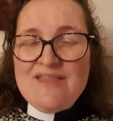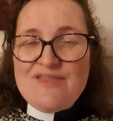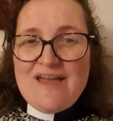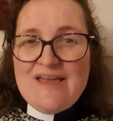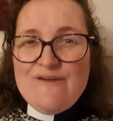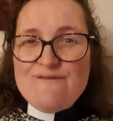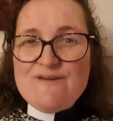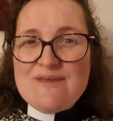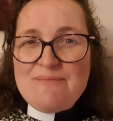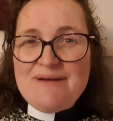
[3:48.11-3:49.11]
Thank you for
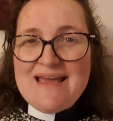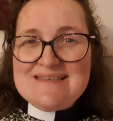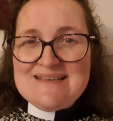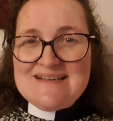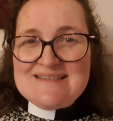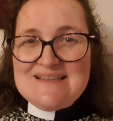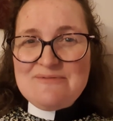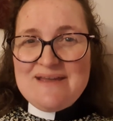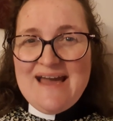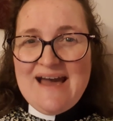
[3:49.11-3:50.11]
the blessings that
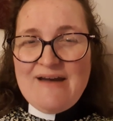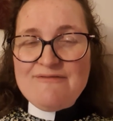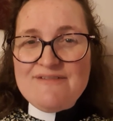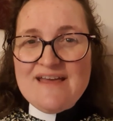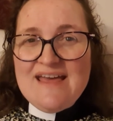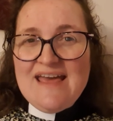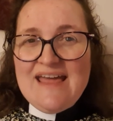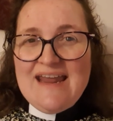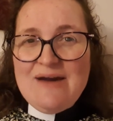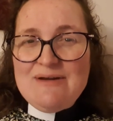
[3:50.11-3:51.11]
we have
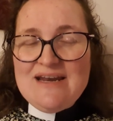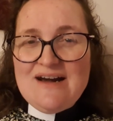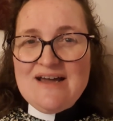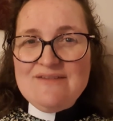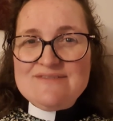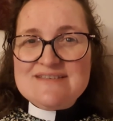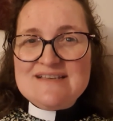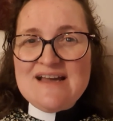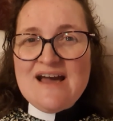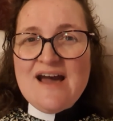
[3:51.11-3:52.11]
in our lives.
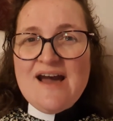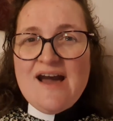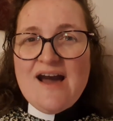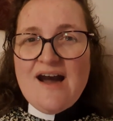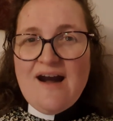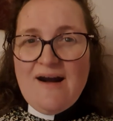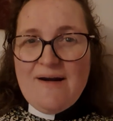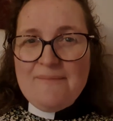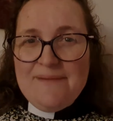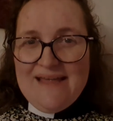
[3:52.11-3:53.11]

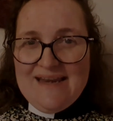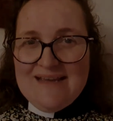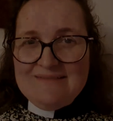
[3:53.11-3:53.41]
Amen.